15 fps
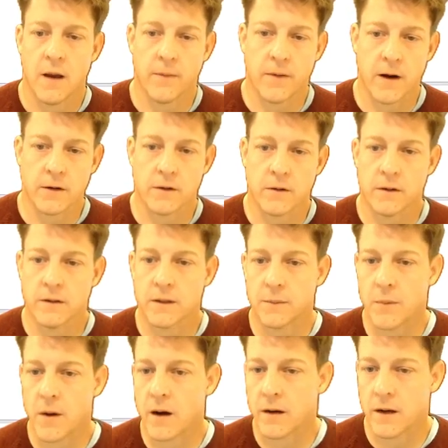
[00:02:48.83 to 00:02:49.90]
fractional
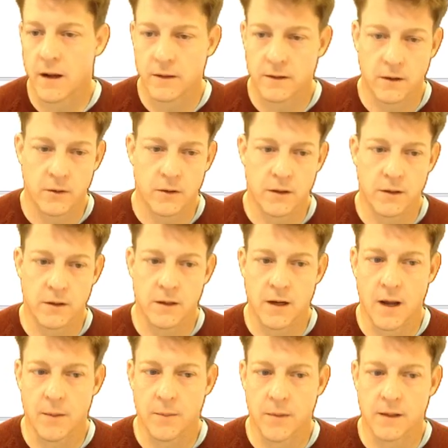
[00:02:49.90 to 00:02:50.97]
inspired concentration
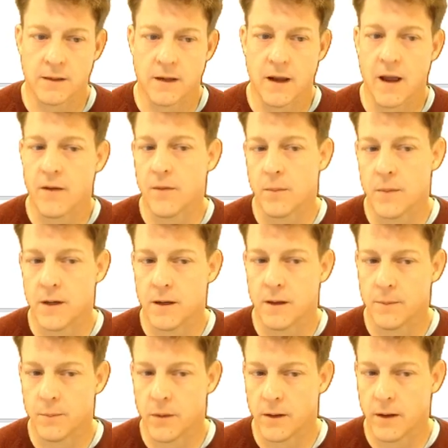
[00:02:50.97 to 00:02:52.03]
yet because I haven't
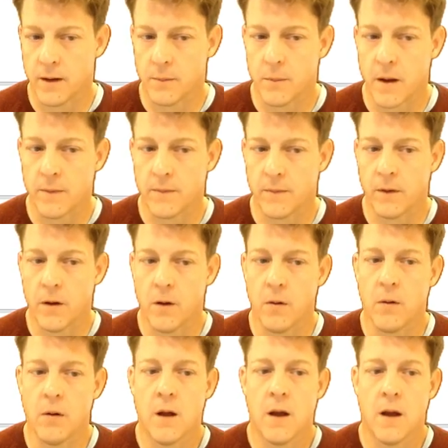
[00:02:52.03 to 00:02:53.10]
manipulated my
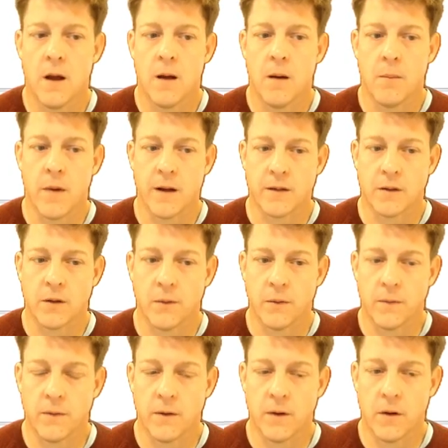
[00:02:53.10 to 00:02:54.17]
flow. My
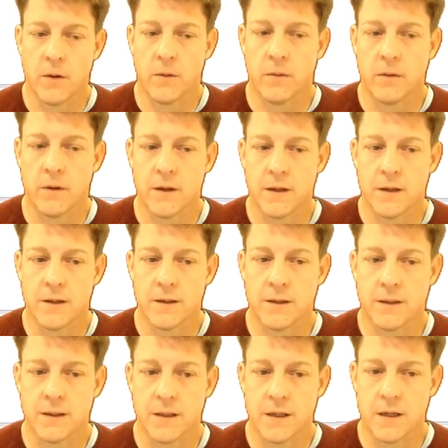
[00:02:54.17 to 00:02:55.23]
total flow
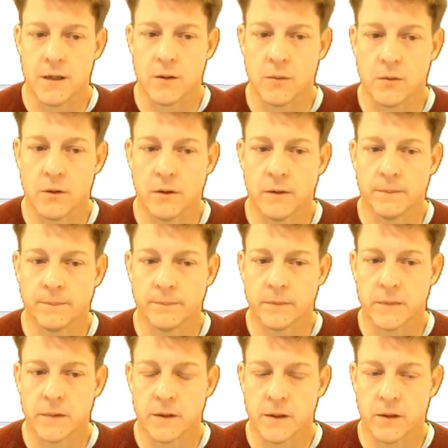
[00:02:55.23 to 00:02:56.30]
is equal
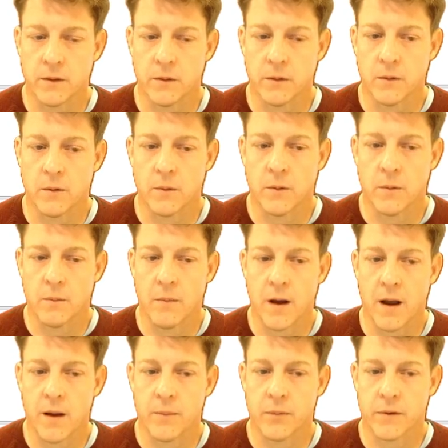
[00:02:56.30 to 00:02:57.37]
to
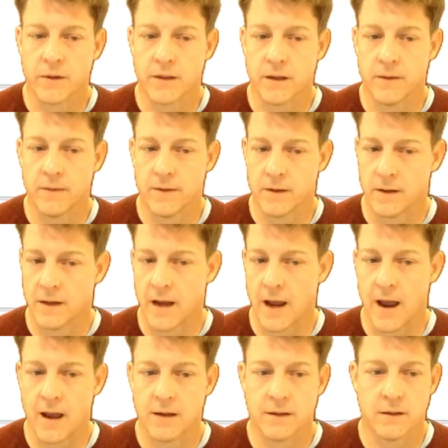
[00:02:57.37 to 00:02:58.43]
my percent of
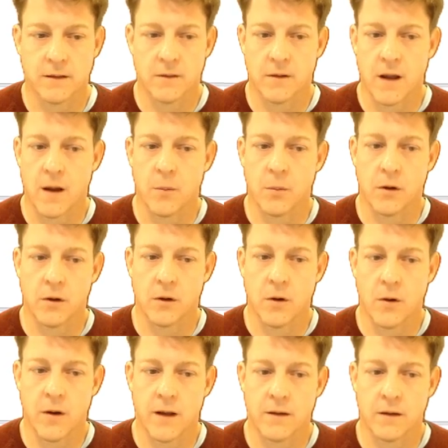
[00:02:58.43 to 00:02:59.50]
gas. So now I'm going to
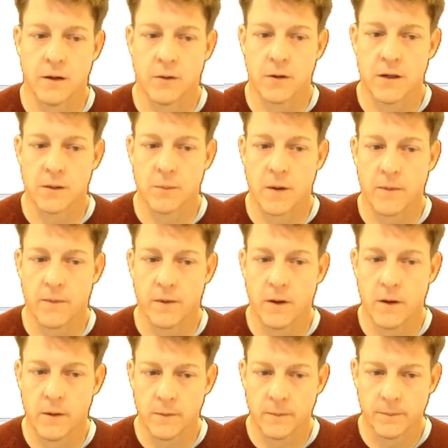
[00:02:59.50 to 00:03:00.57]
go ahead and decrease my
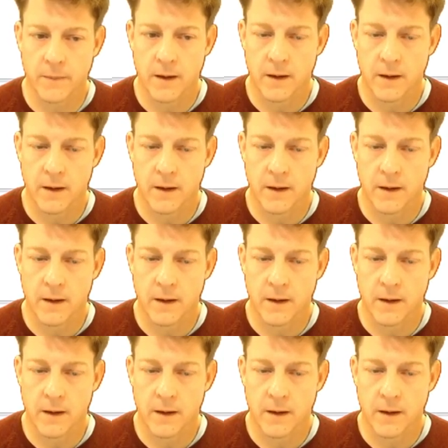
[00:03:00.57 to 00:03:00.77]
flow.